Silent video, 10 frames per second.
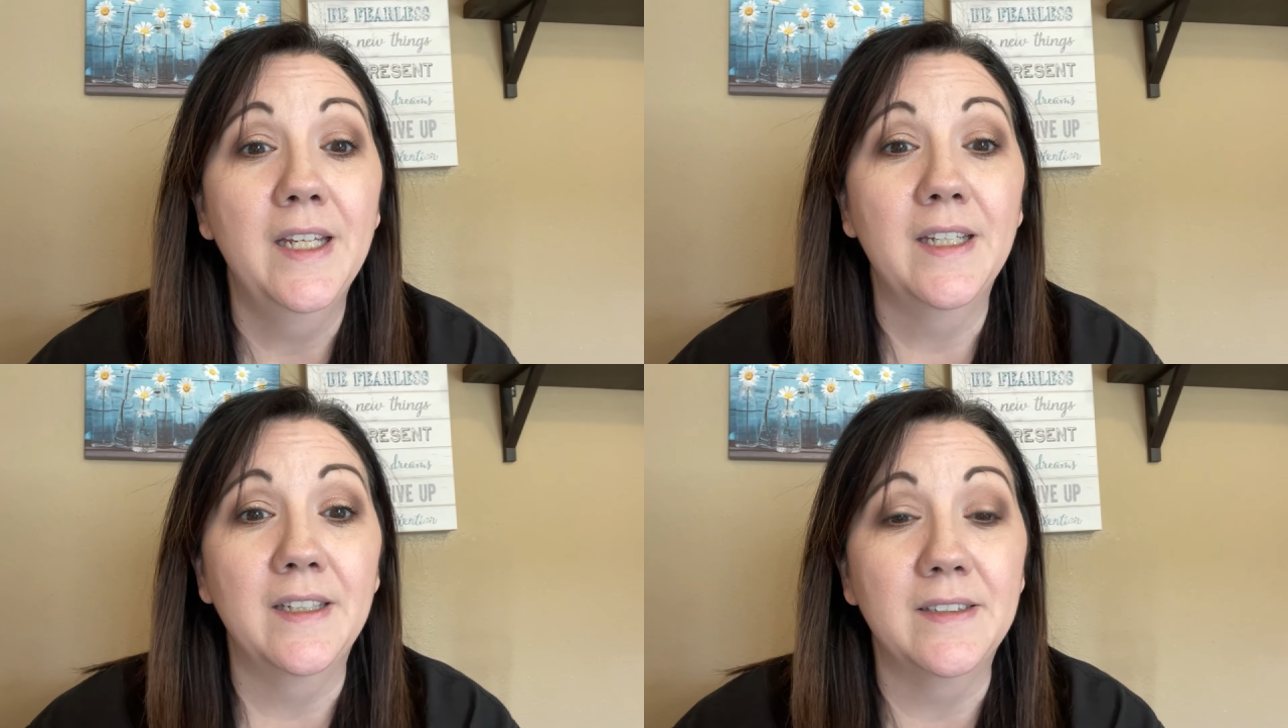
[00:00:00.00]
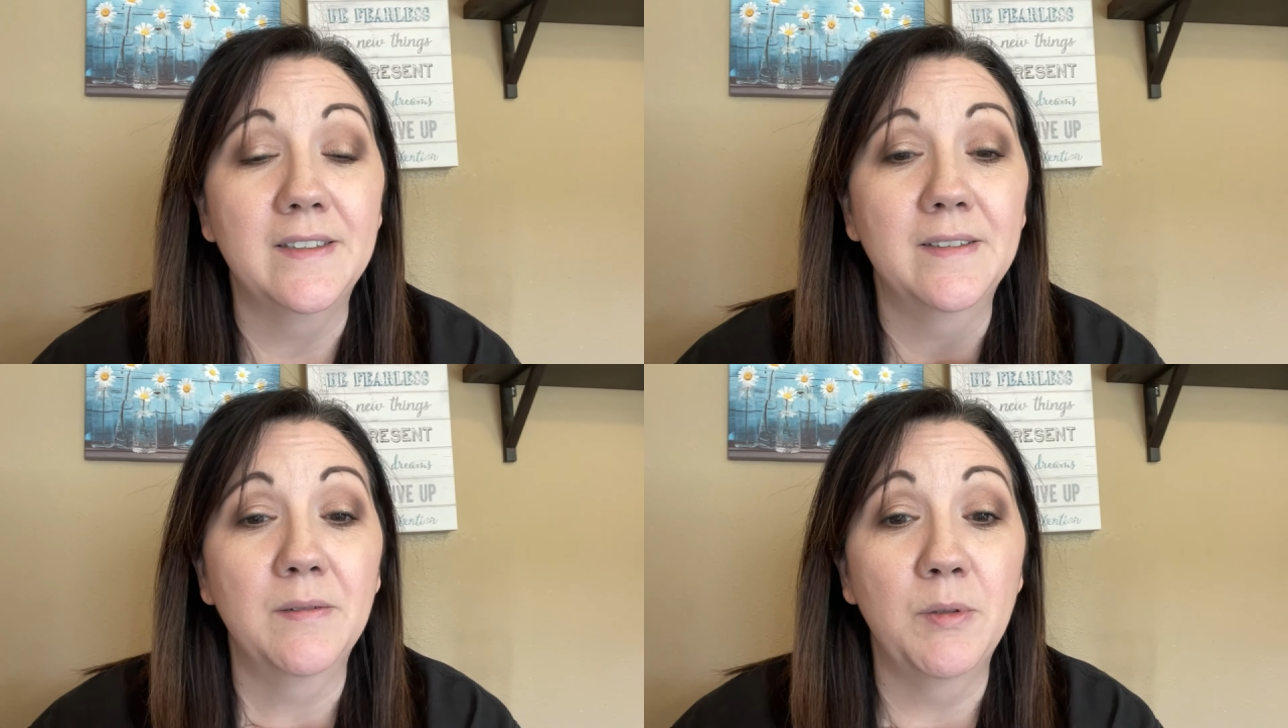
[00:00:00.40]

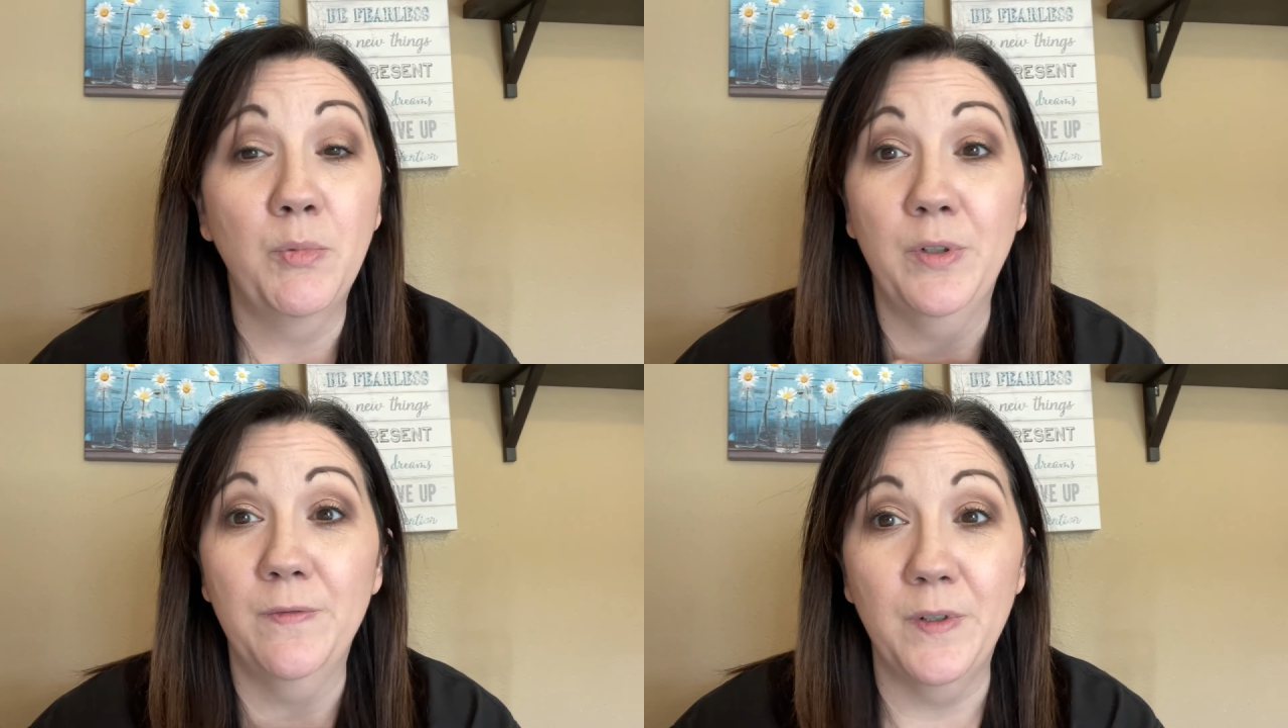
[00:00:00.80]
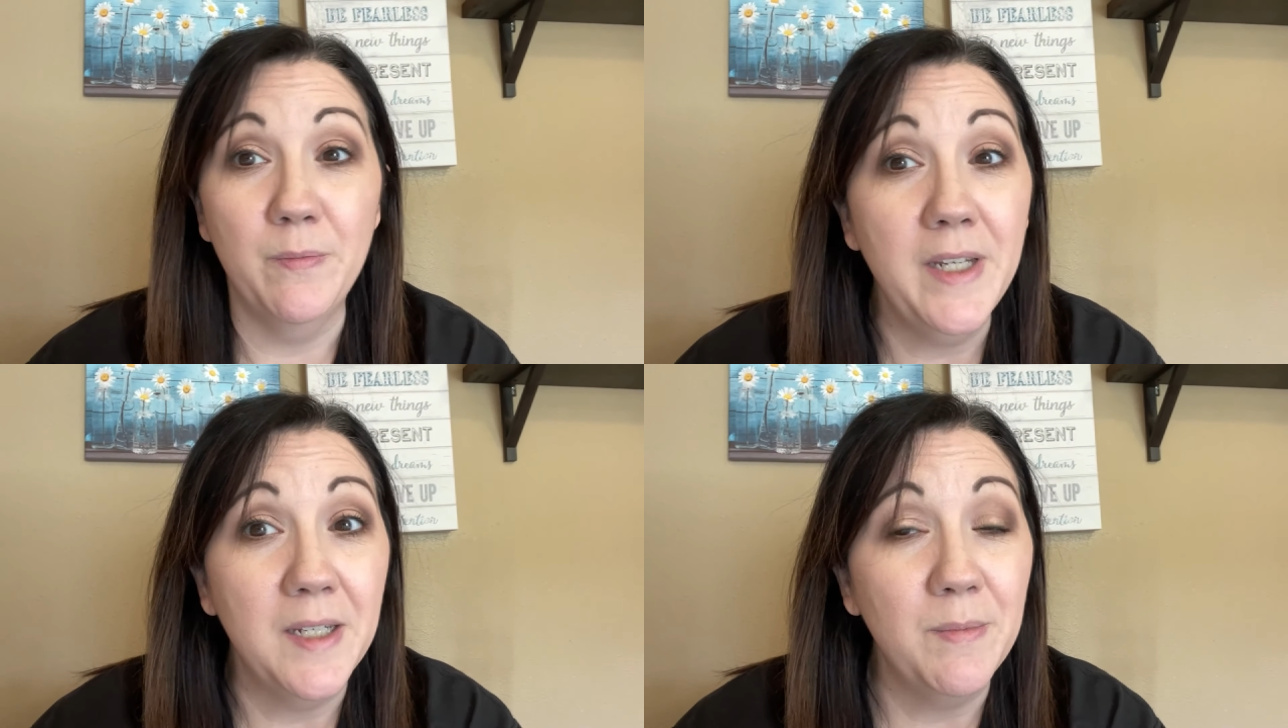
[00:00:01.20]
it's important for
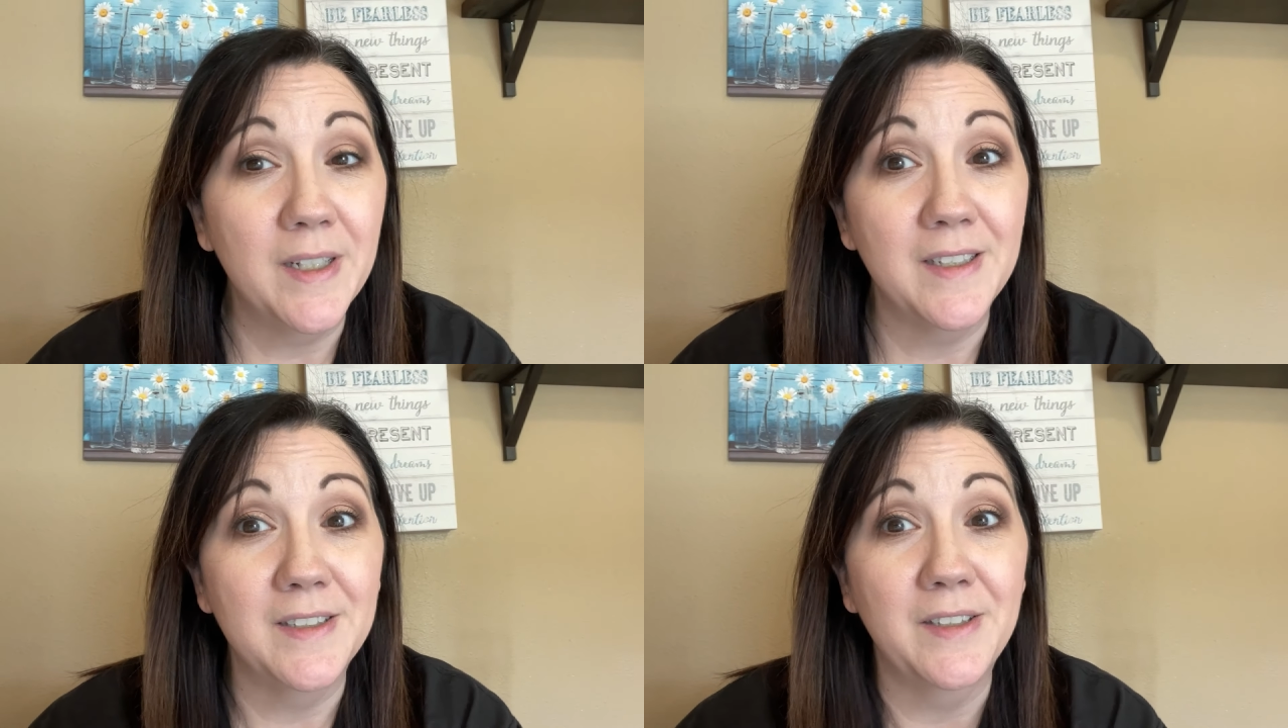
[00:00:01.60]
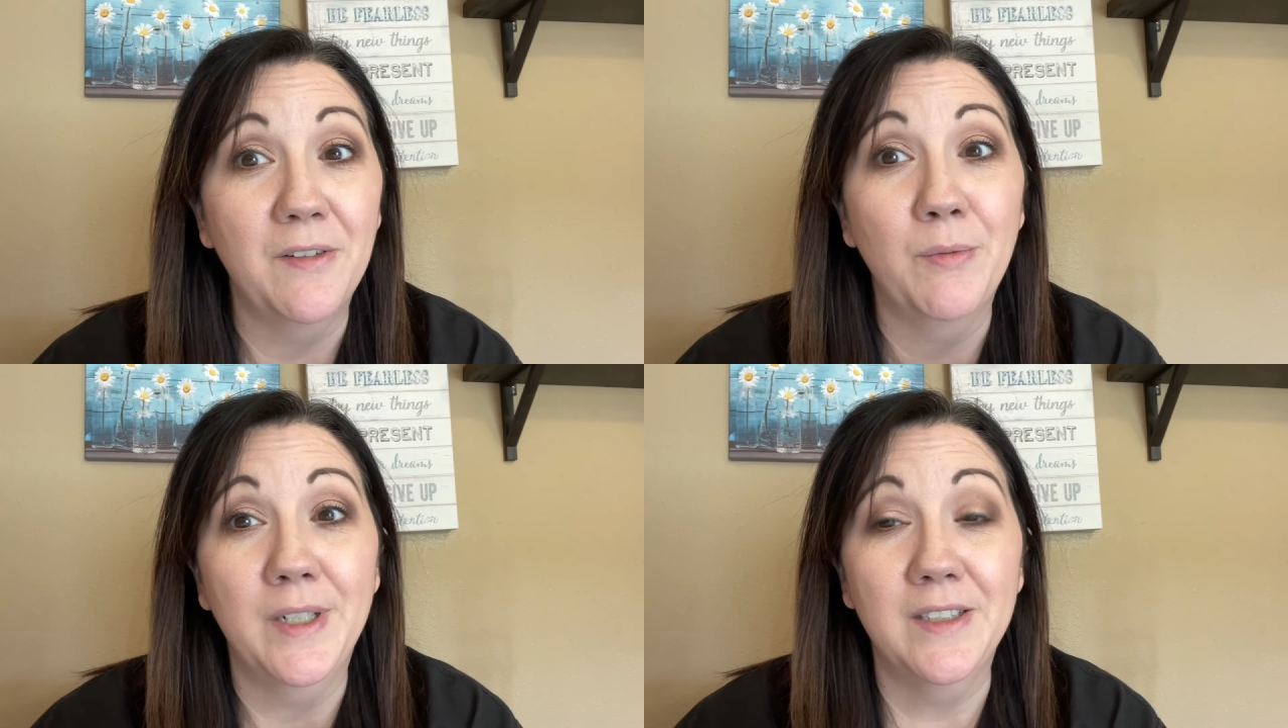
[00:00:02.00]
me because
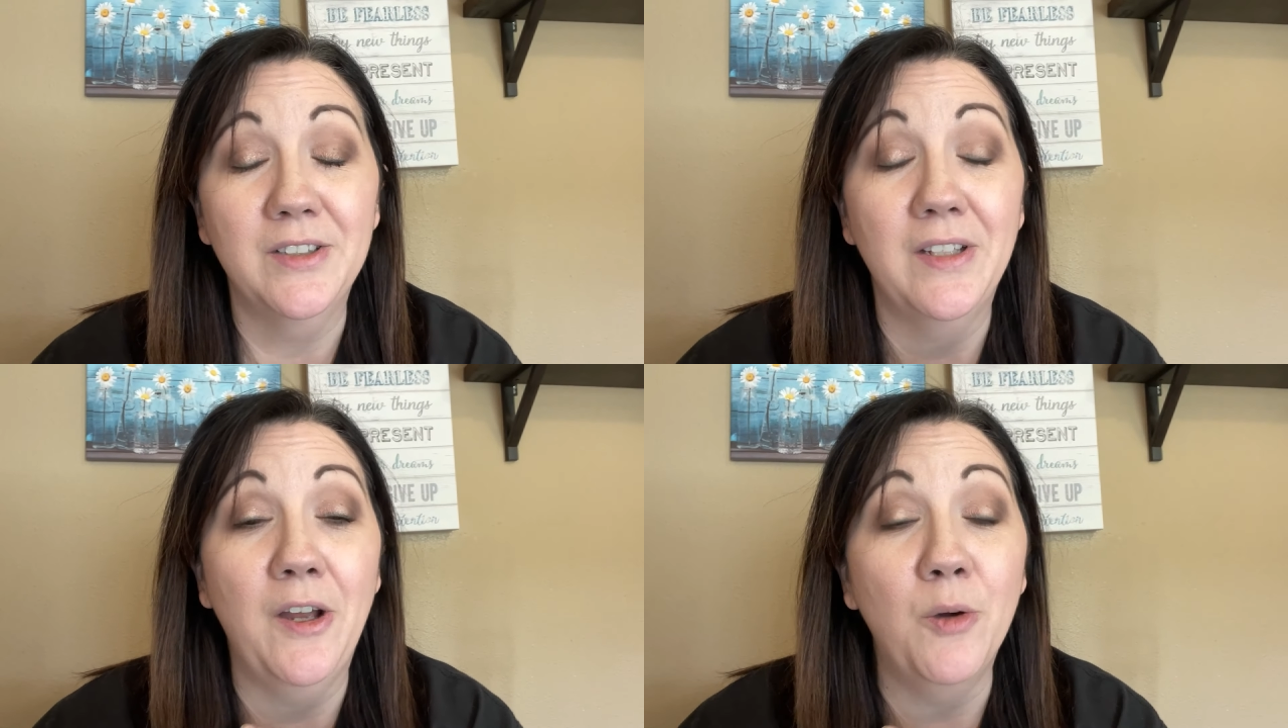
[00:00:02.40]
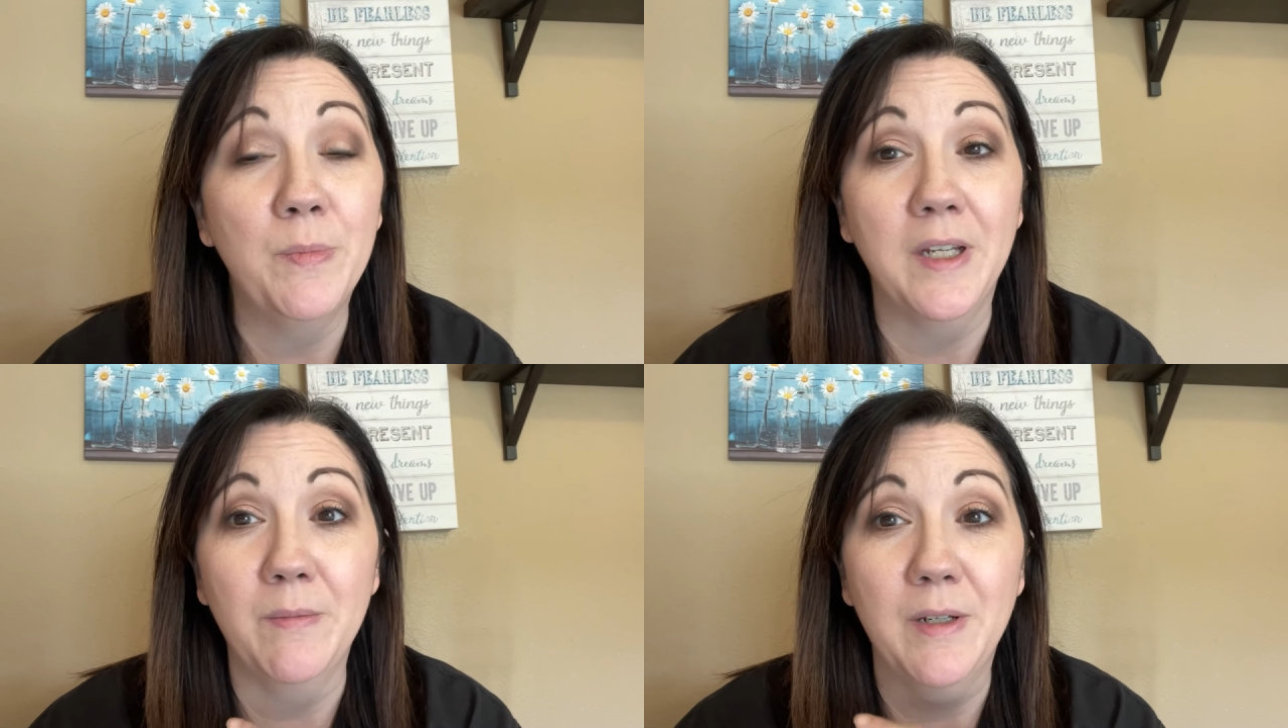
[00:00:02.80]
of what it's
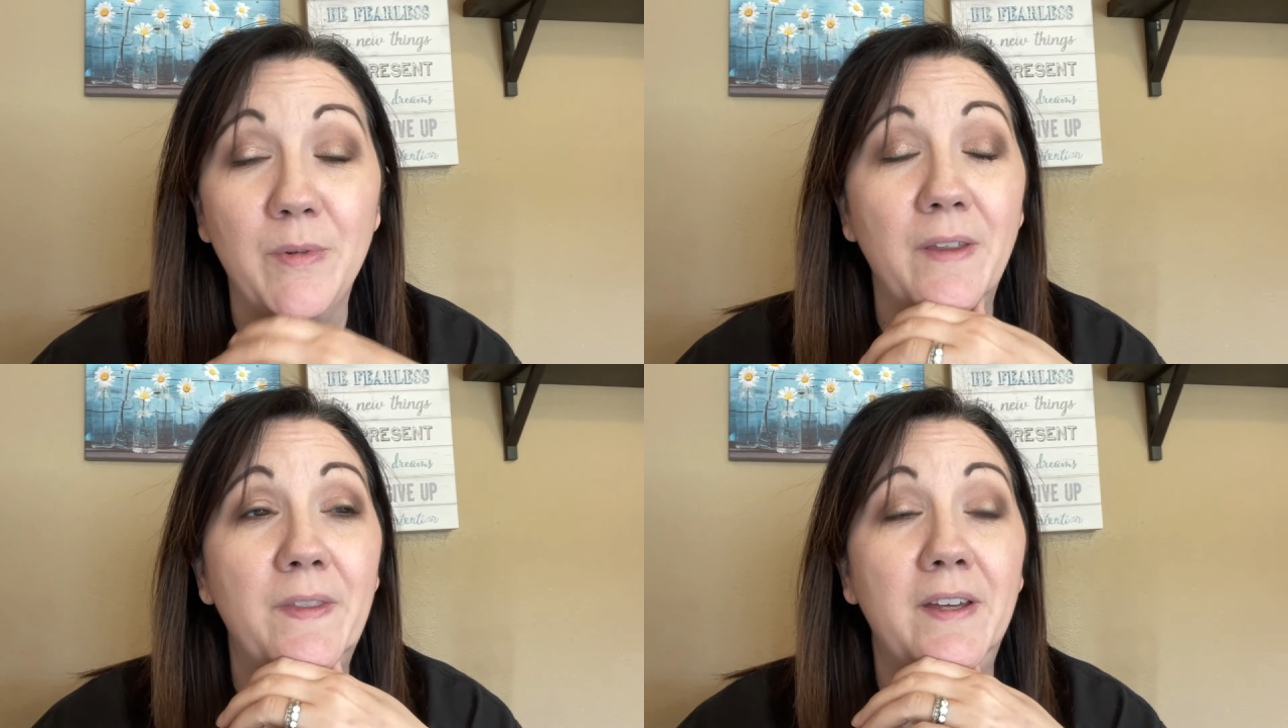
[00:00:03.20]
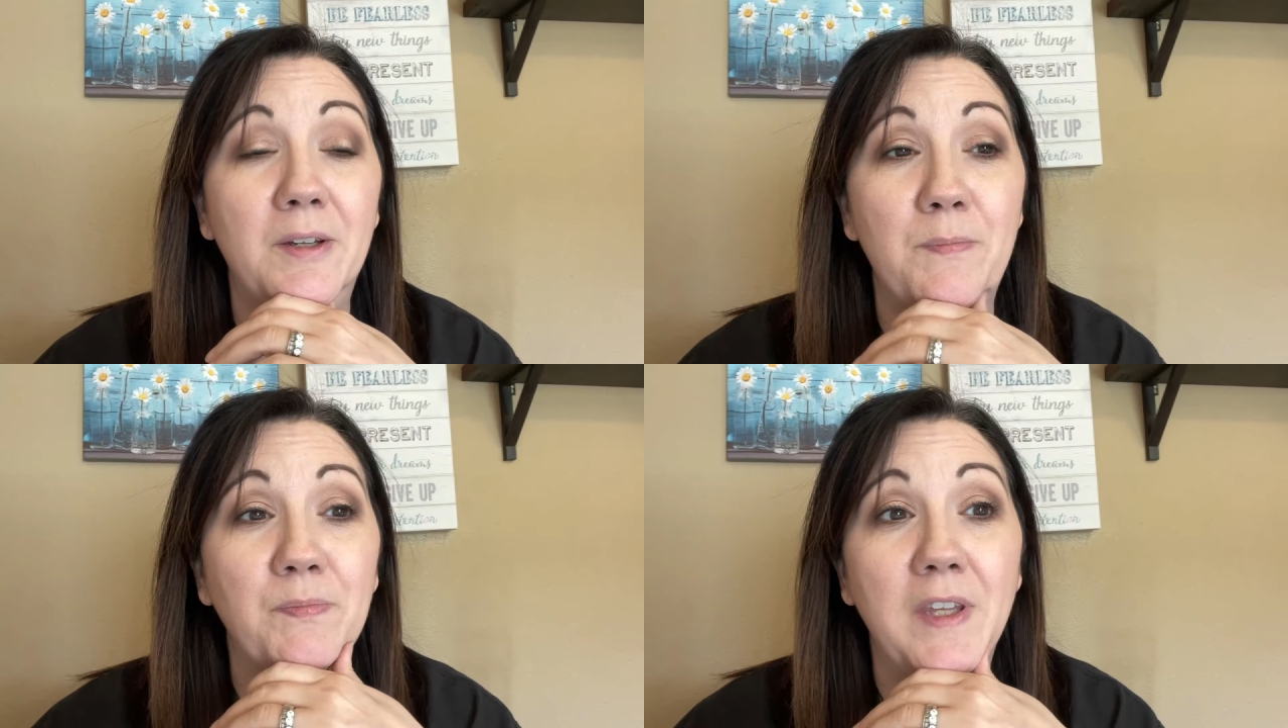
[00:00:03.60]
helping me with,
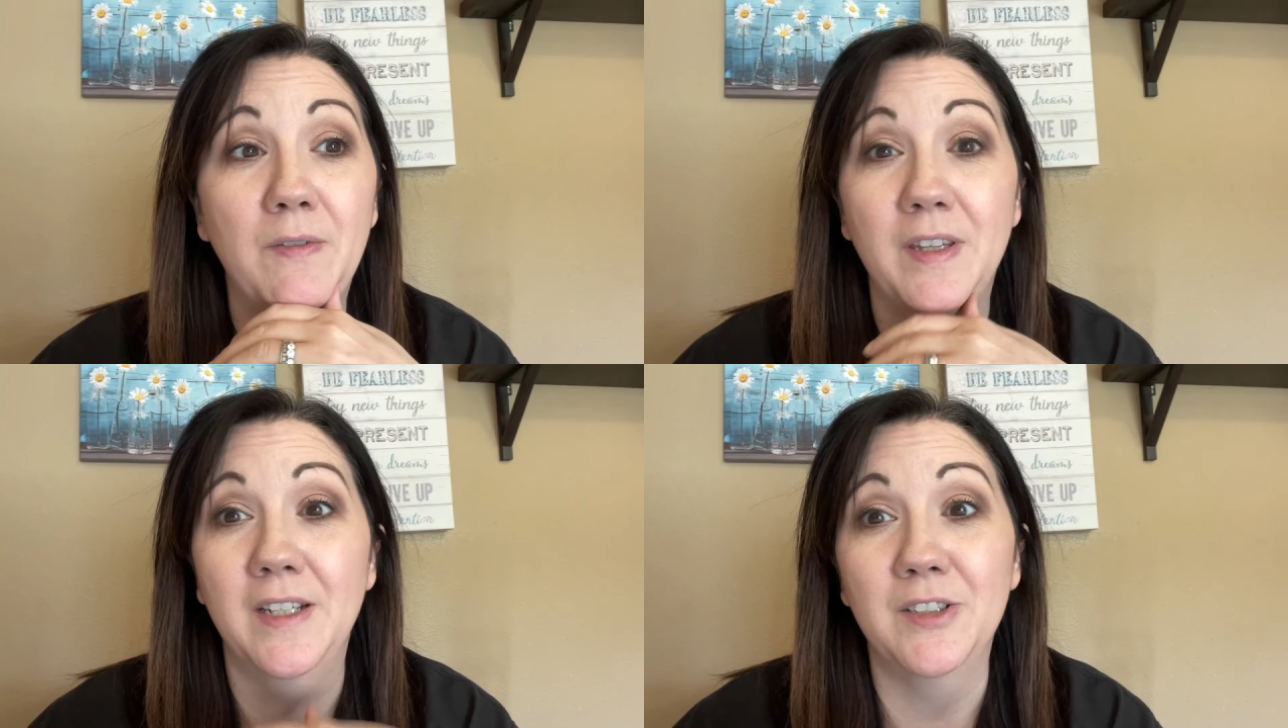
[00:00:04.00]
um, everything.